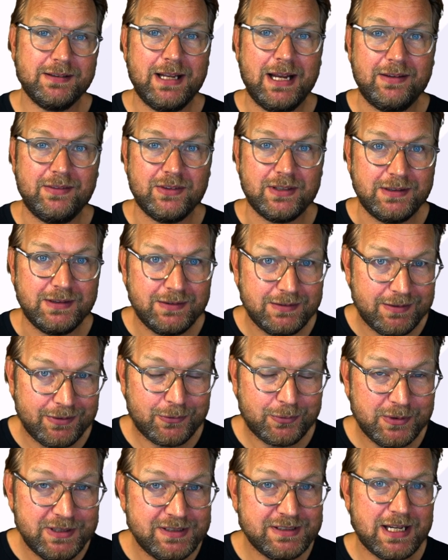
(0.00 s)
that the
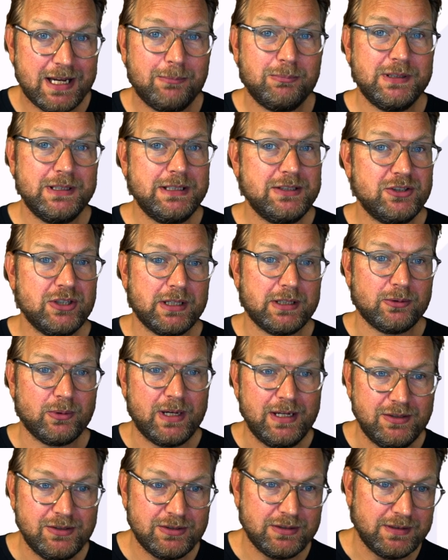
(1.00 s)
three step lead
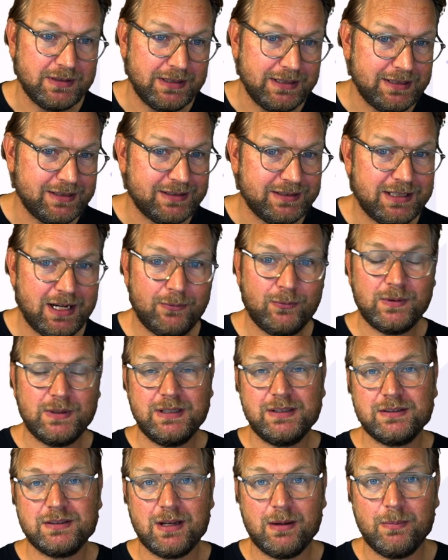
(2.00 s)
generation is definitely
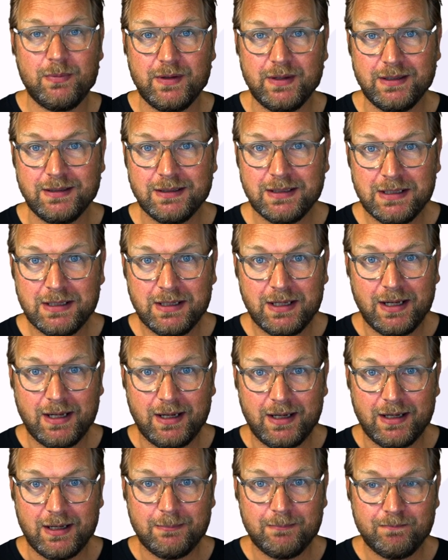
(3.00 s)
something,
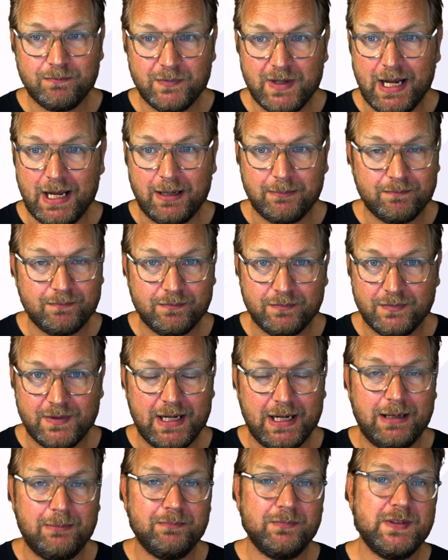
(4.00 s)
uh, yeah,
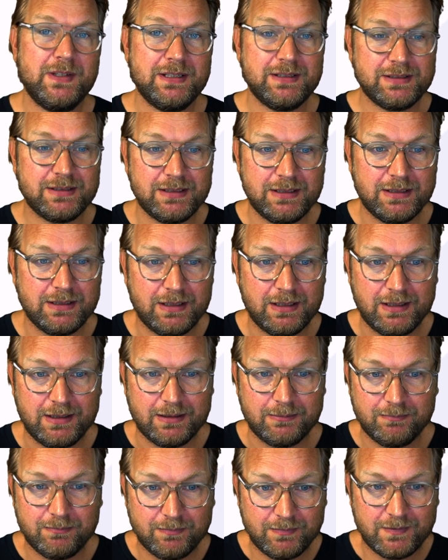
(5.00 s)
that this. Uh,
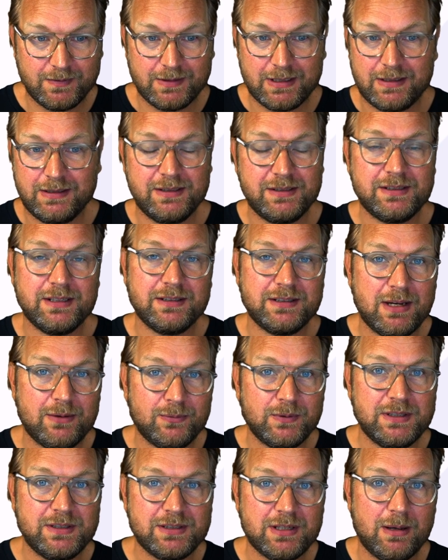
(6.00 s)
that this is
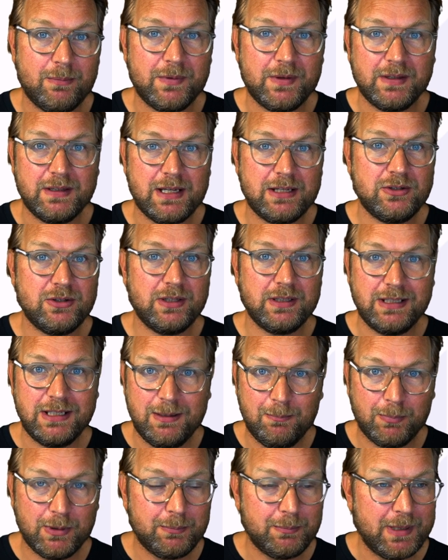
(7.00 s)
definitely something that you can
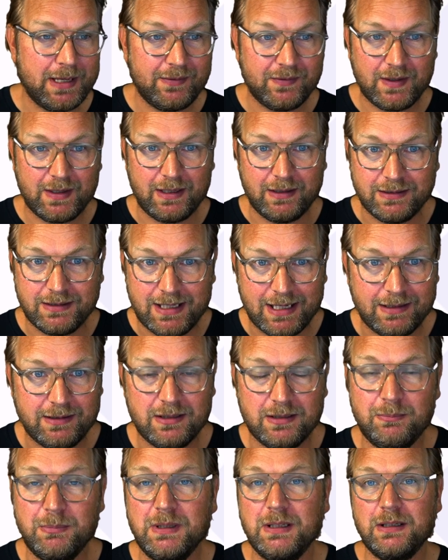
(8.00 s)
implement and get
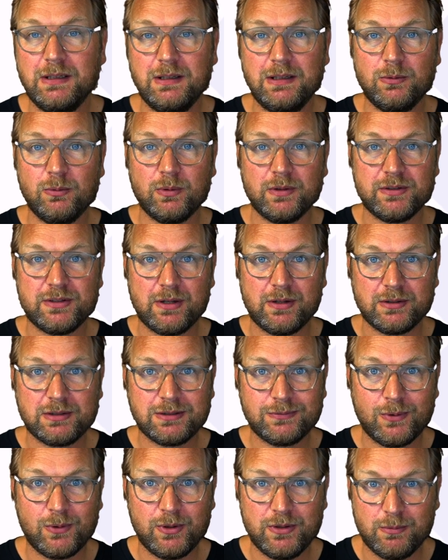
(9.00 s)
immediately results
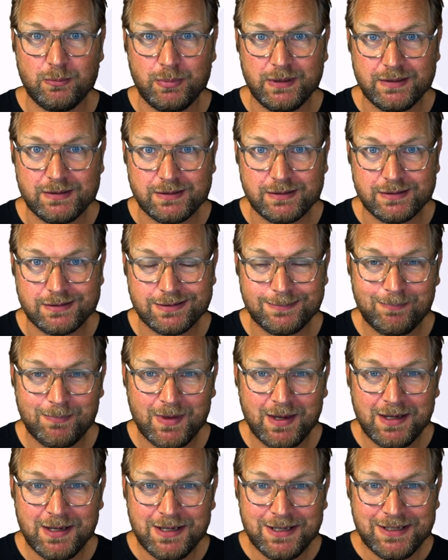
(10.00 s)
for your business.
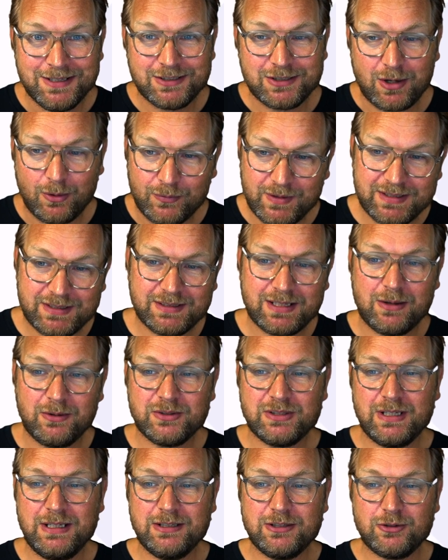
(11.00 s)
So if this
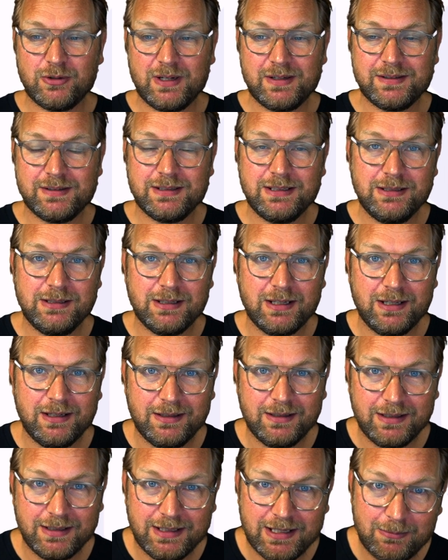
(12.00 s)
sounds interesting, uh,
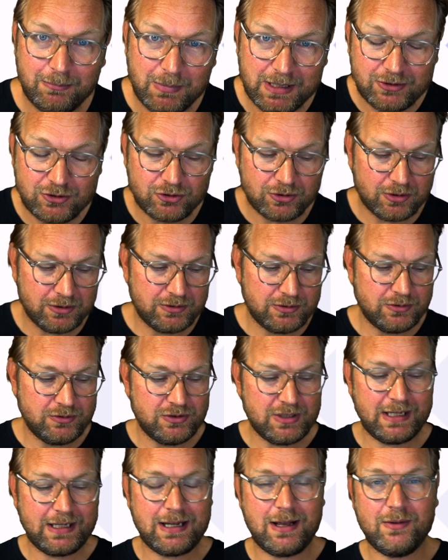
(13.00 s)
again, make sure to
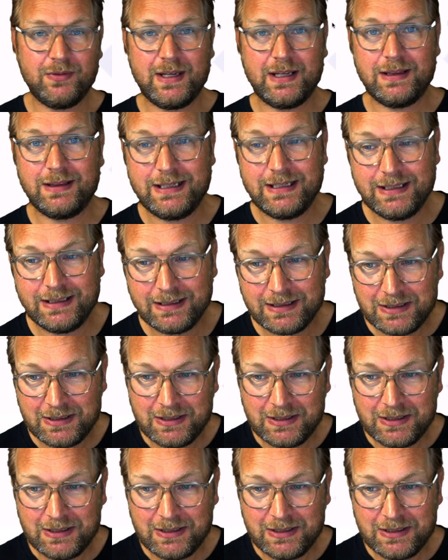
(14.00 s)
check out that link